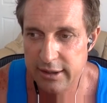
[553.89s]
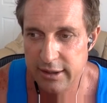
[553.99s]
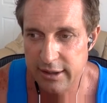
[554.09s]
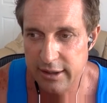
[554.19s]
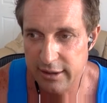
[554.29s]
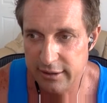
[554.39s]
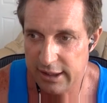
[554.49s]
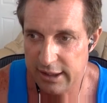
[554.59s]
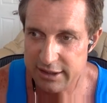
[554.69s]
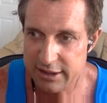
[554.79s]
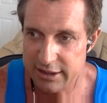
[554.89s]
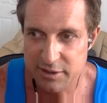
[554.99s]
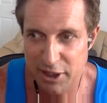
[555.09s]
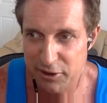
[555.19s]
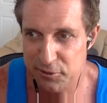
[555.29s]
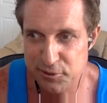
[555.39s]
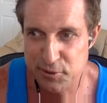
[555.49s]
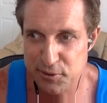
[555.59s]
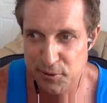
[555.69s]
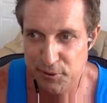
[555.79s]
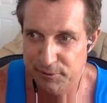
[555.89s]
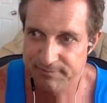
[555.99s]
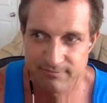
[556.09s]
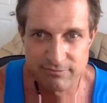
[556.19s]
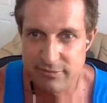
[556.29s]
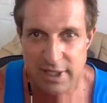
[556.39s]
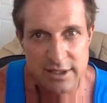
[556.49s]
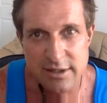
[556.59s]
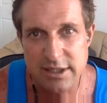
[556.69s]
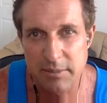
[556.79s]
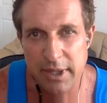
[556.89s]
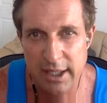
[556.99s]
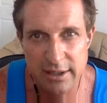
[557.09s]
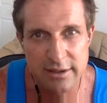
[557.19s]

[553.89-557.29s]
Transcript: Uh, got to medical school, kind of the same thing.